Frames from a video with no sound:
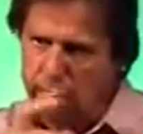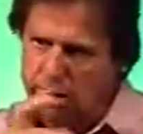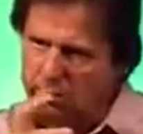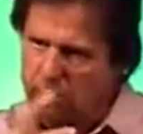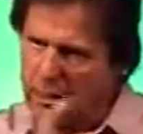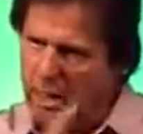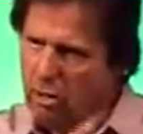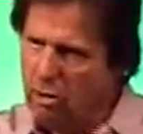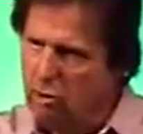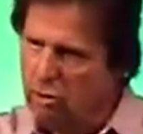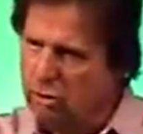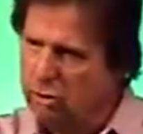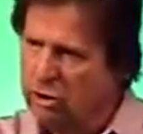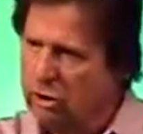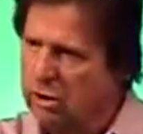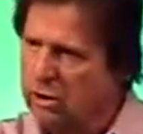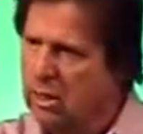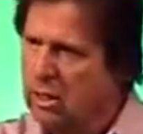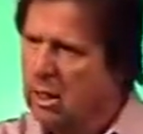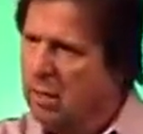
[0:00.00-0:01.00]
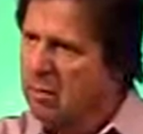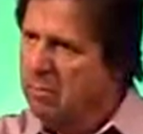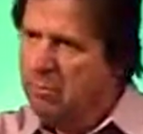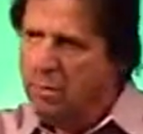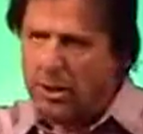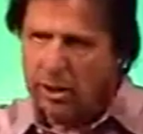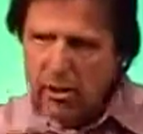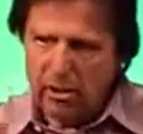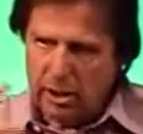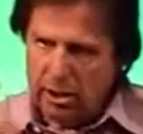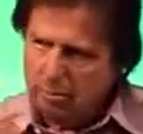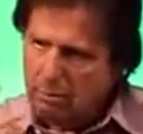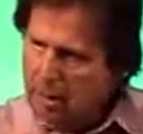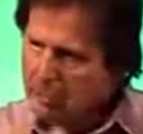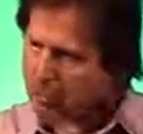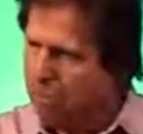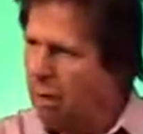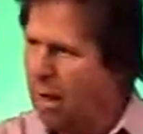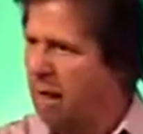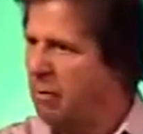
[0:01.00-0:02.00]
than my ocean, bigger than my
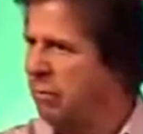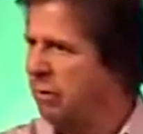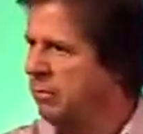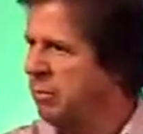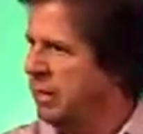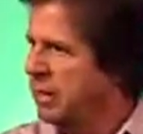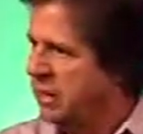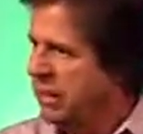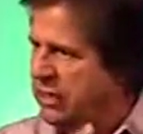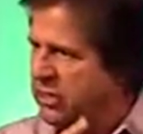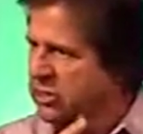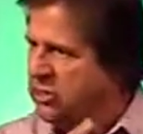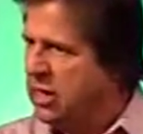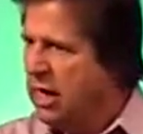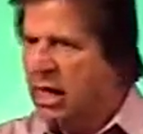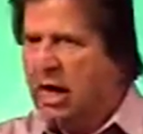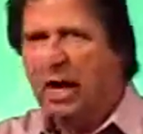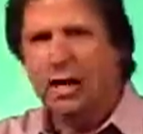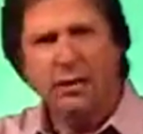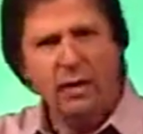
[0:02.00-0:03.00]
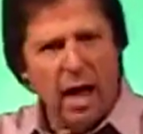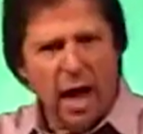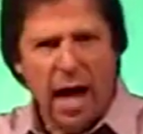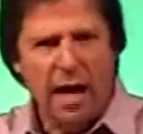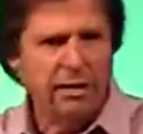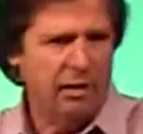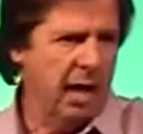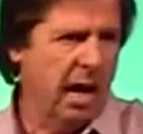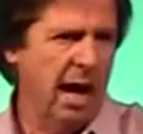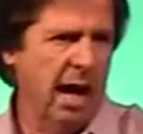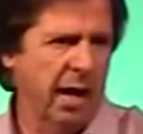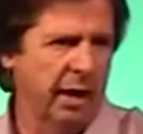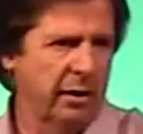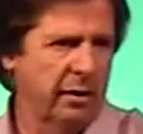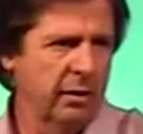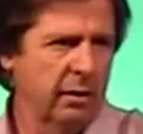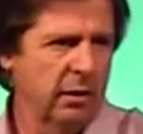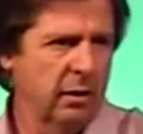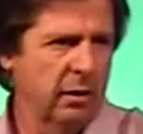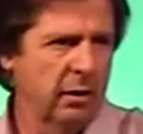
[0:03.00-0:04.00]
problem. He's God, God, God.
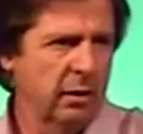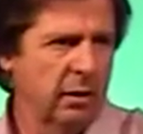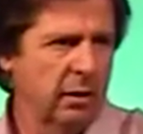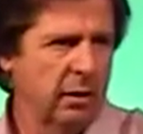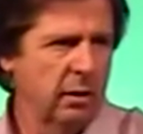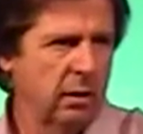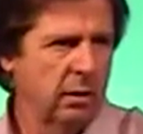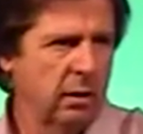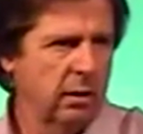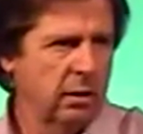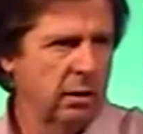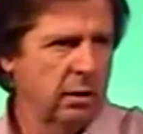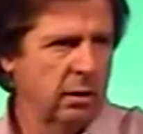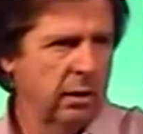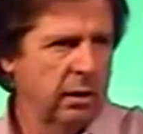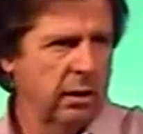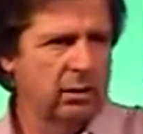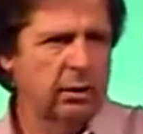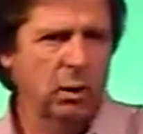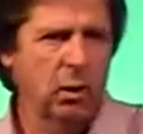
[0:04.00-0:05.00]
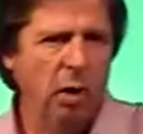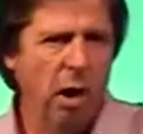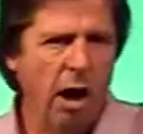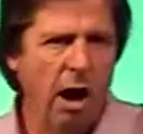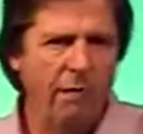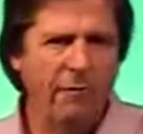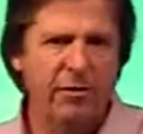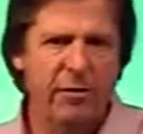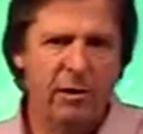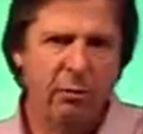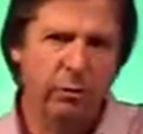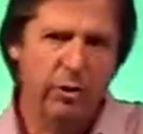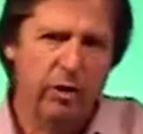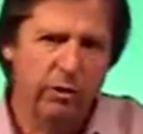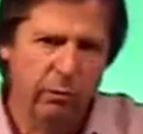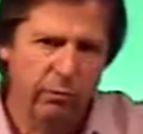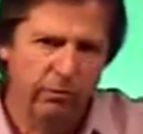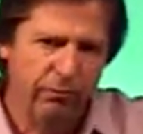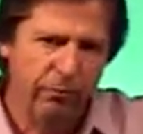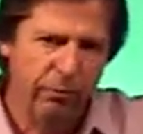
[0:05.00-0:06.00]
And so often we,
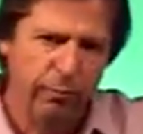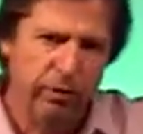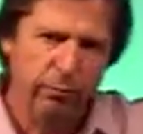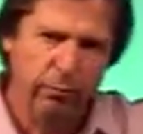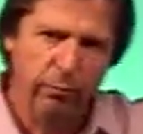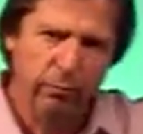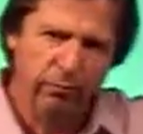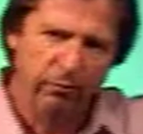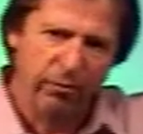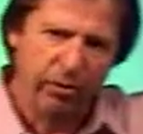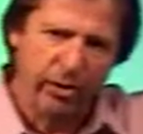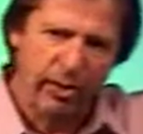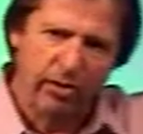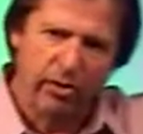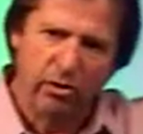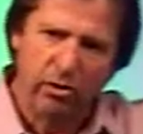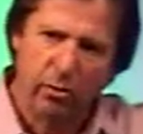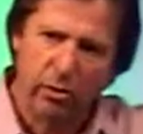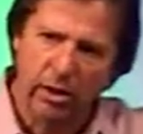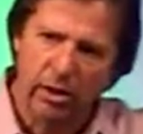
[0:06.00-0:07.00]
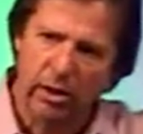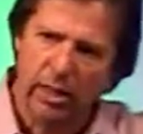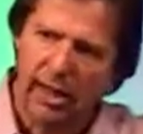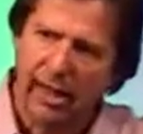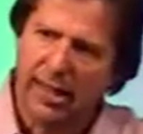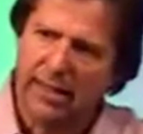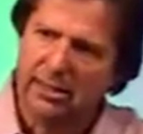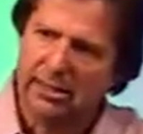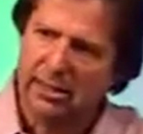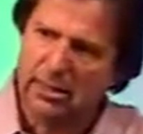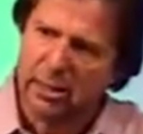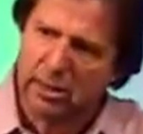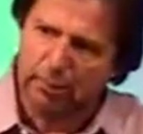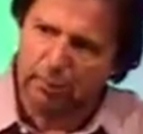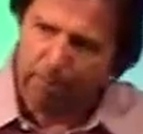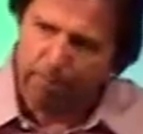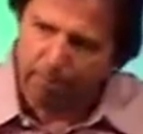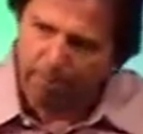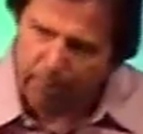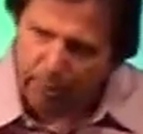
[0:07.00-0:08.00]
we forget to realize this
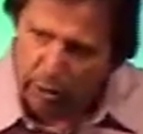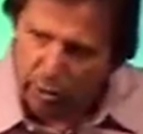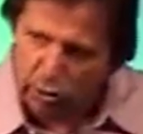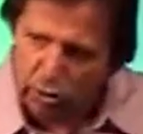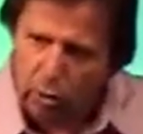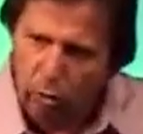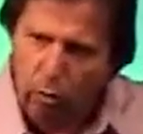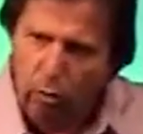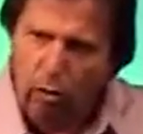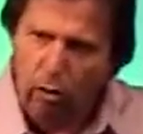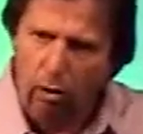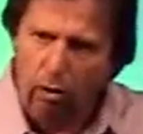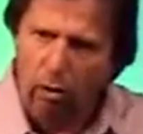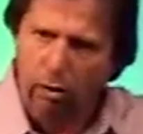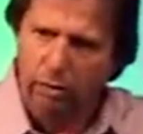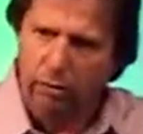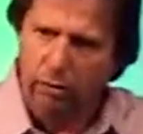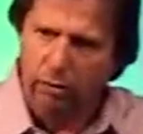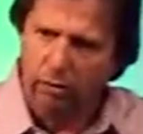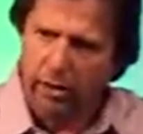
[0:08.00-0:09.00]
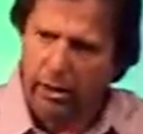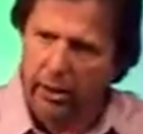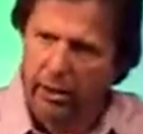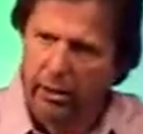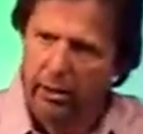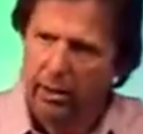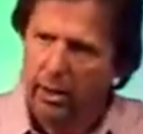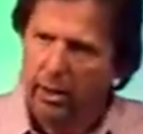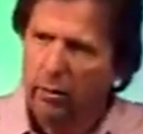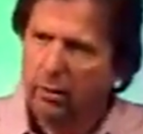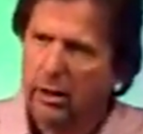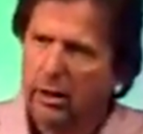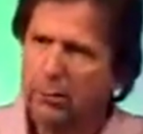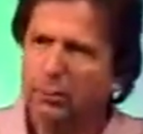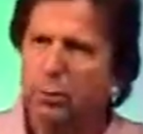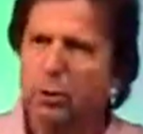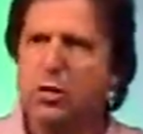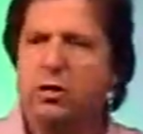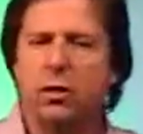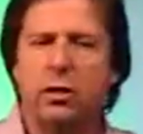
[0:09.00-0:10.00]
spiritual world over here. When I was
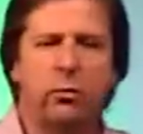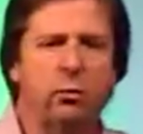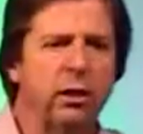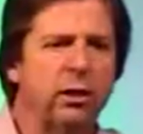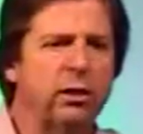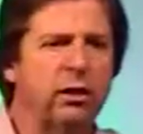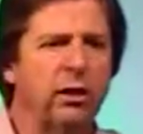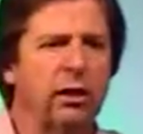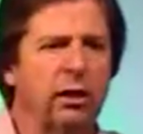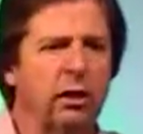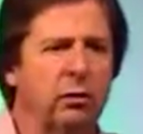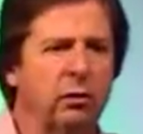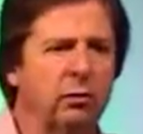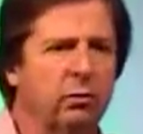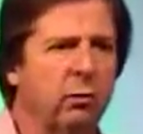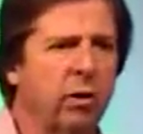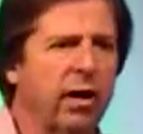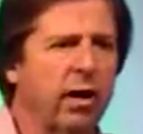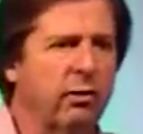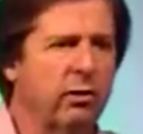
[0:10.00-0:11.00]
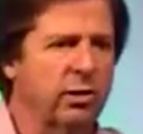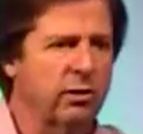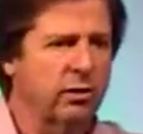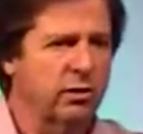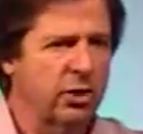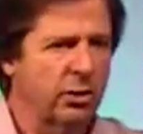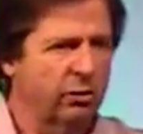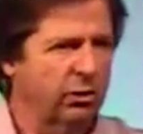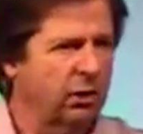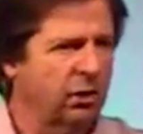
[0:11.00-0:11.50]
preaching recently on why Christians deal with